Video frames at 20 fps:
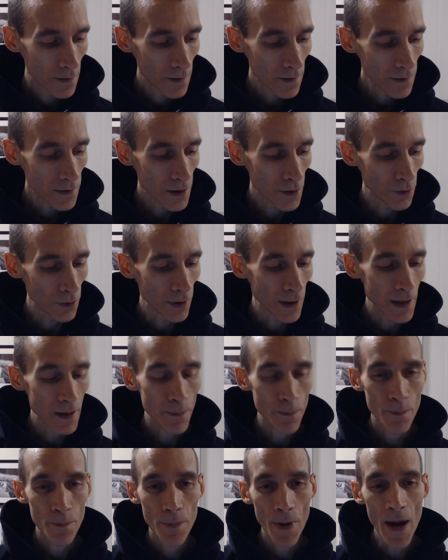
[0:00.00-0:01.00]
They were
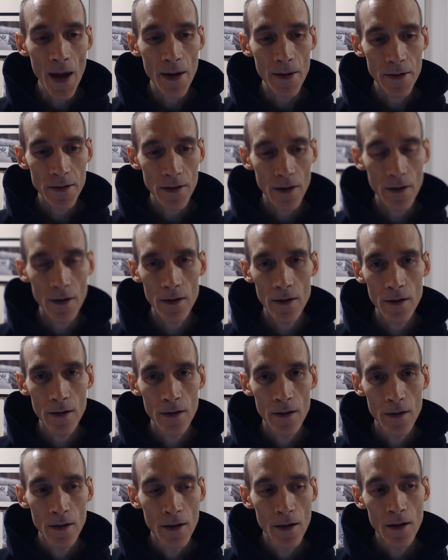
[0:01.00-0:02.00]
like bent.
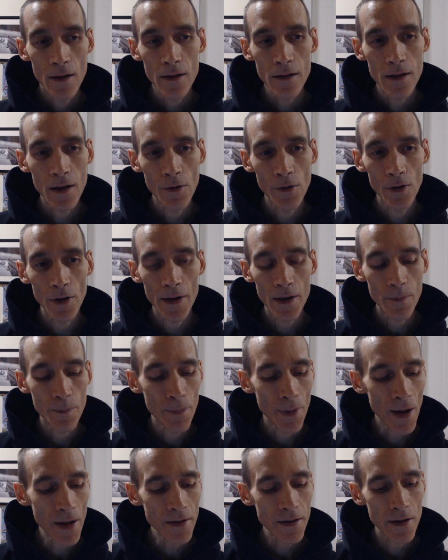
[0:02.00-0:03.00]
They were like
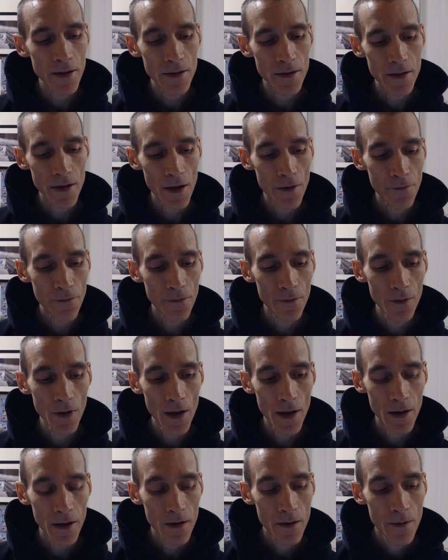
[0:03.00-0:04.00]
bent as if
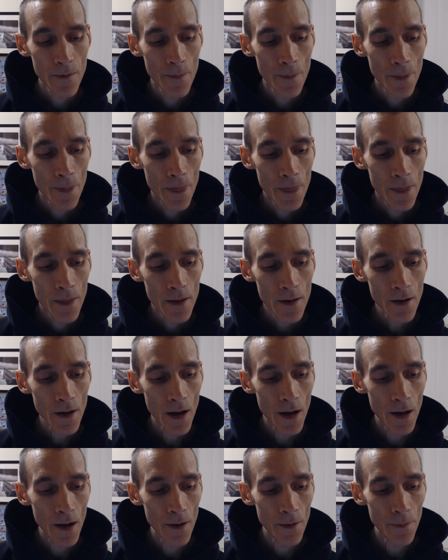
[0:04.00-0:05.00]
like
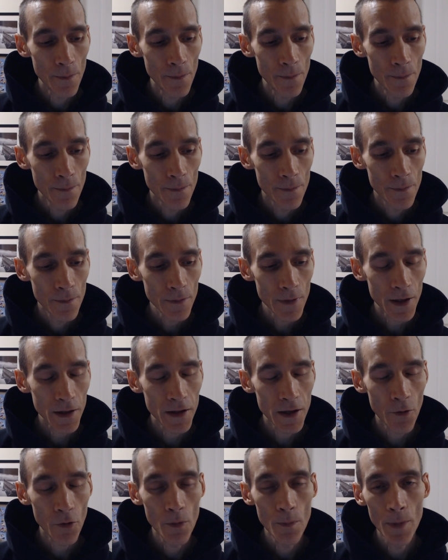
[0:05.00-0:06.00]

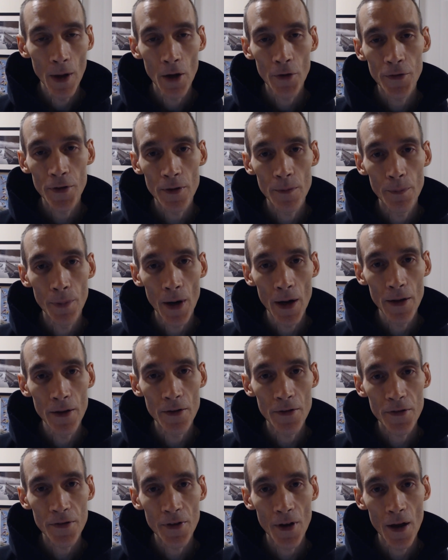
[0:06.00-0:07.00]
they were melted by the
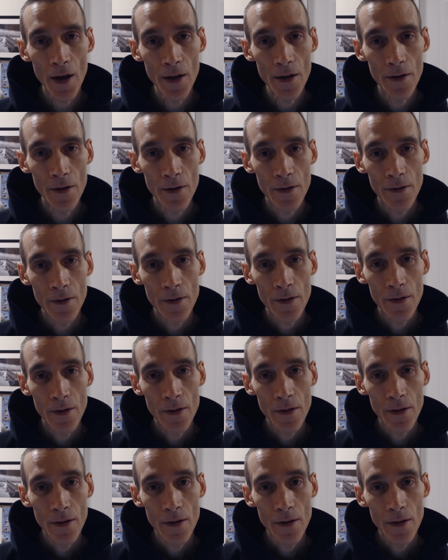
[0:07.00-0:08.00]
sun.
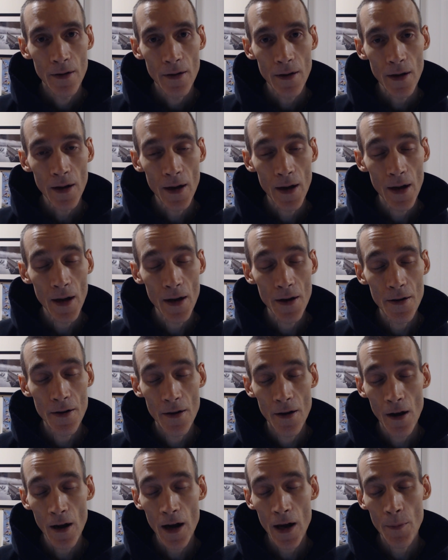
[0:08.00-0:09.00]
And
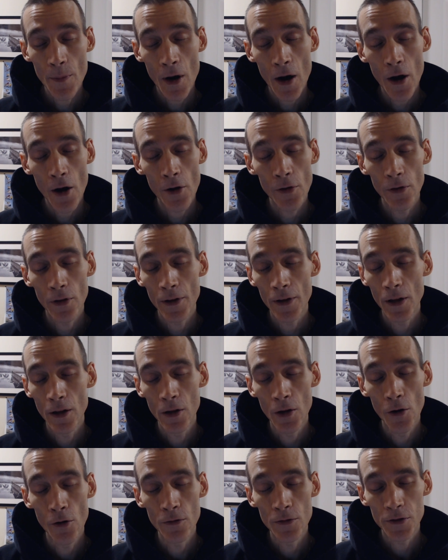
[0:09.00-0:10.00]
I am hardly
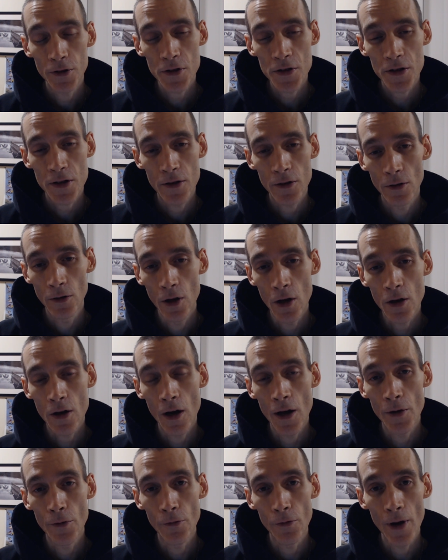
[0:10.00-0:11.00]
alone. Just look
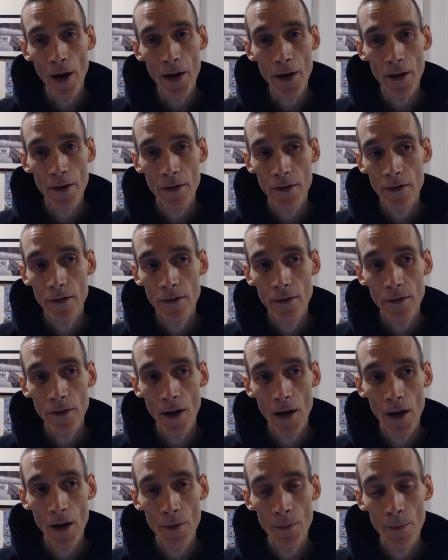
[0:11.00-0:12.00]
on Reddit,
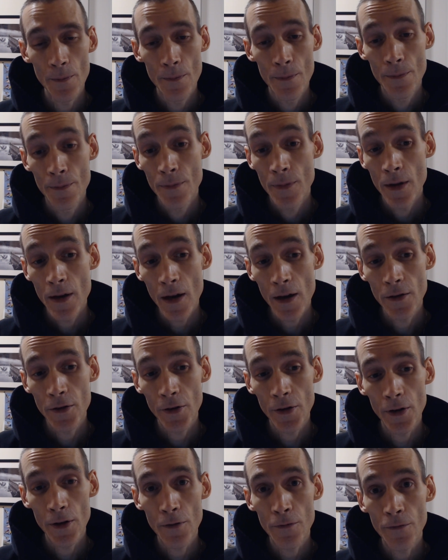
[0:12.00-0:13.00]
and you're
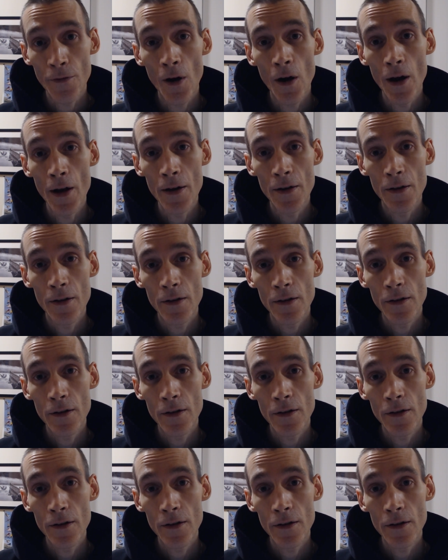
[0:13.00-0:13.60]
gonna find